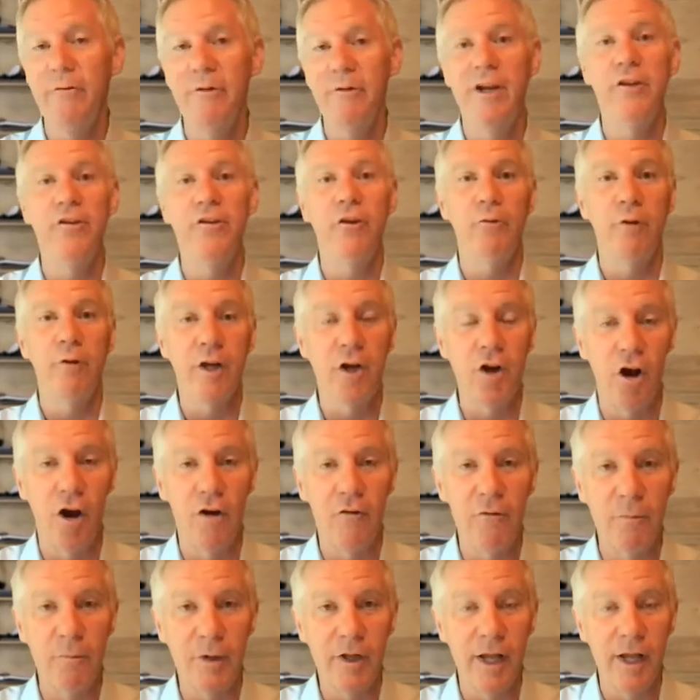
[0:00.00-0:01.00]
And as you'll recall
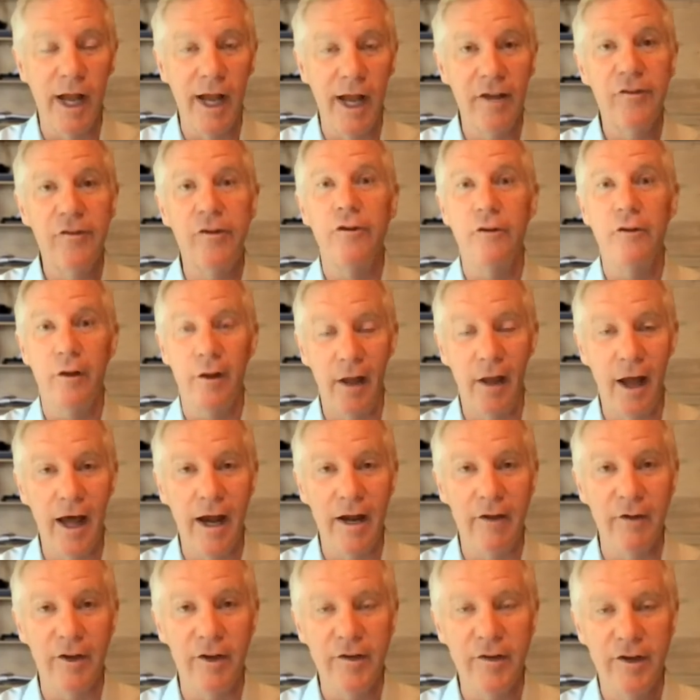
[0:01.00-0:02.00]
from class, there's a lot
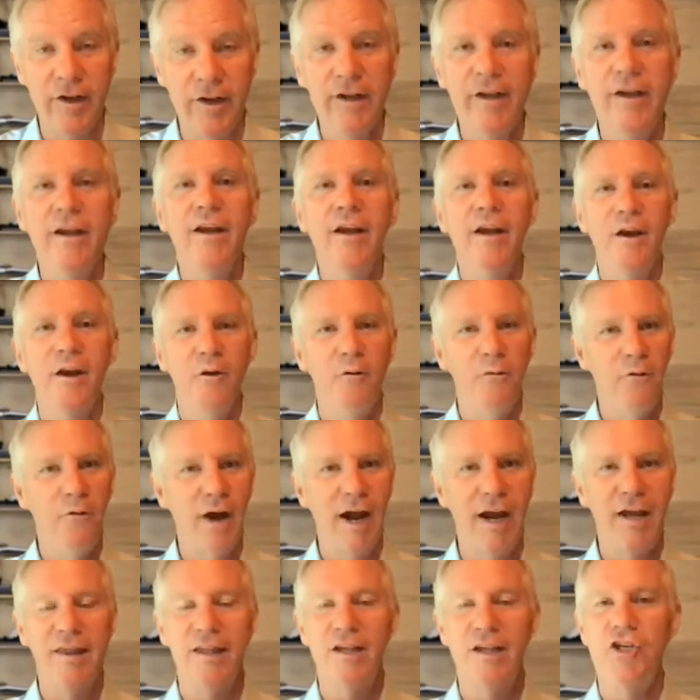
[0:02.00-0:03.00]
of it.
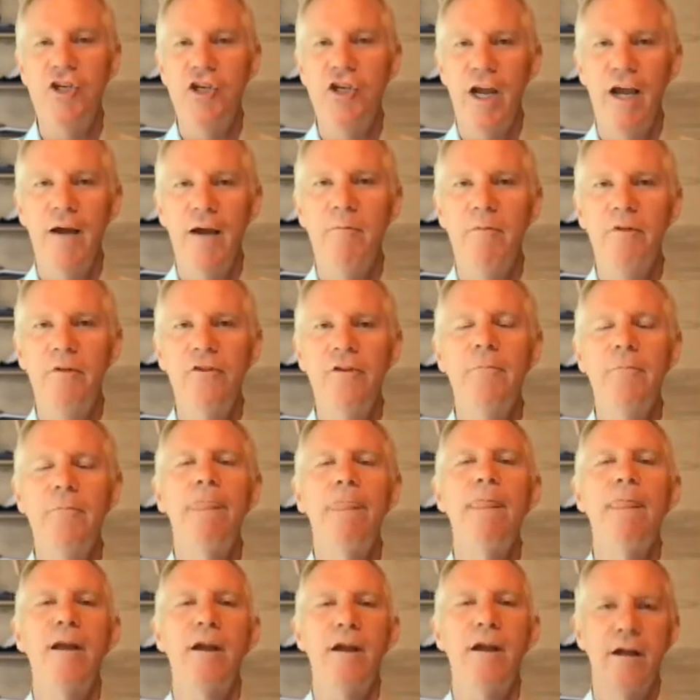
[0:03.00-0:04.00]
Find the gems,
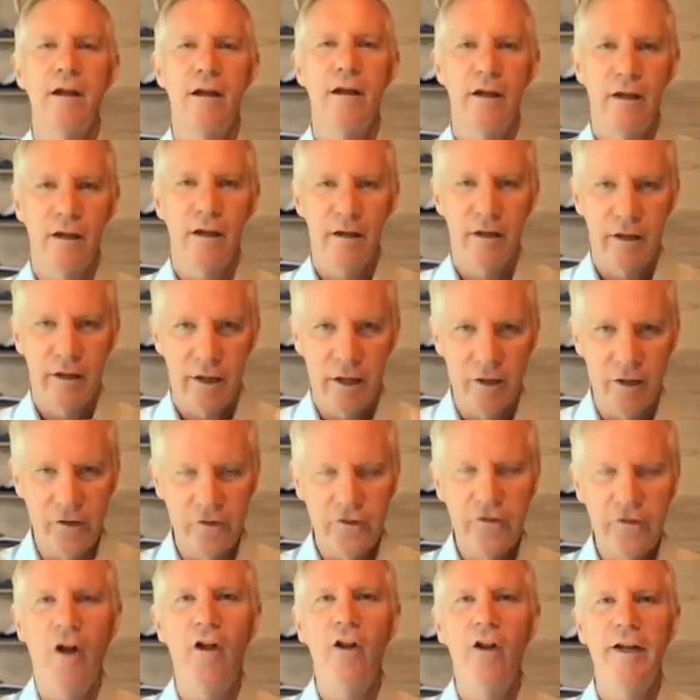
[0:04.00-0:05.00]

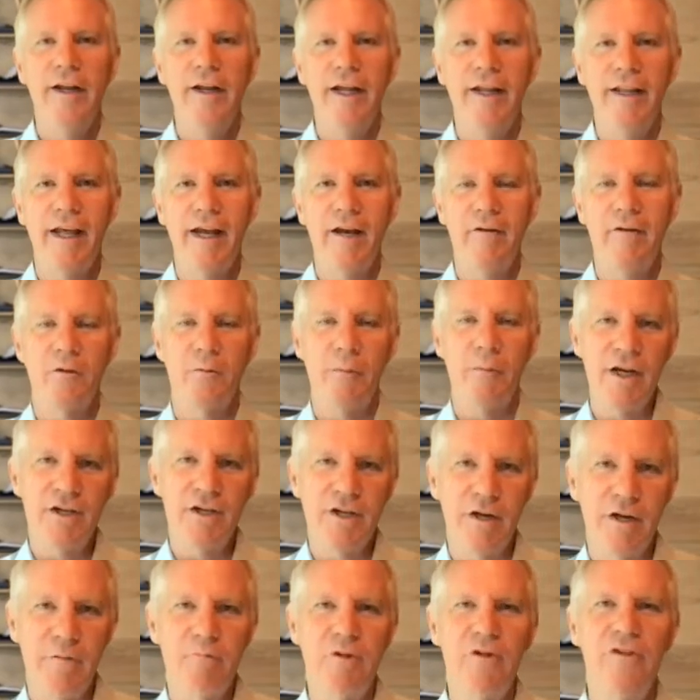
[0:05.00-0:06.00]
consolidate that
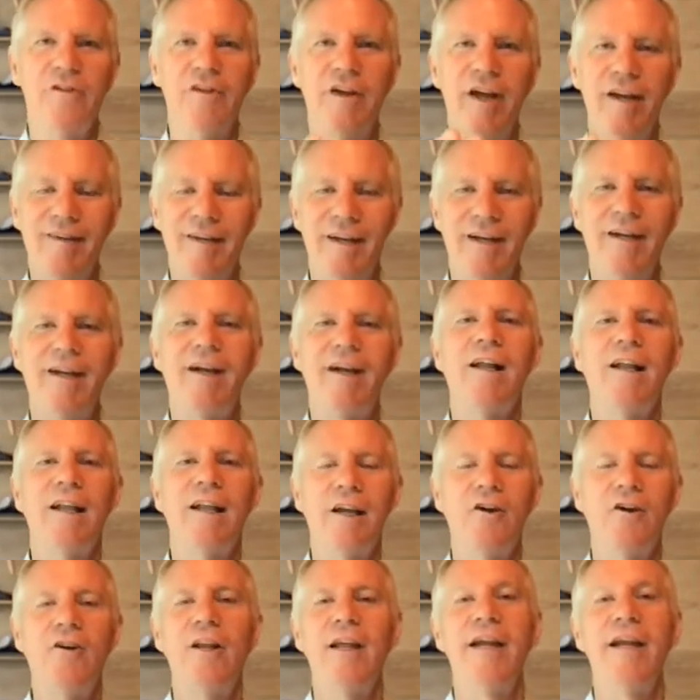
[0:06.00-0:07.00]
information, and present it
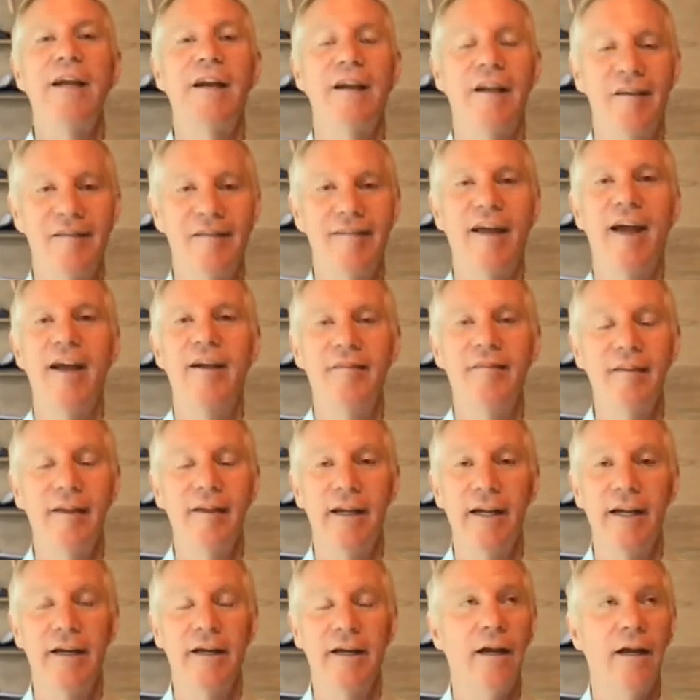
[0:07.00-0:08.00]
clearly and
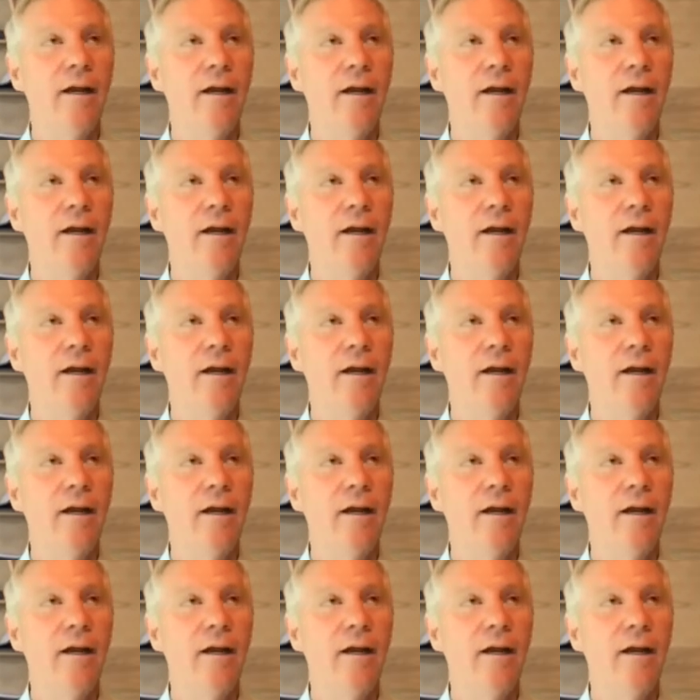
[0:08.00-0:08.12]
concisely.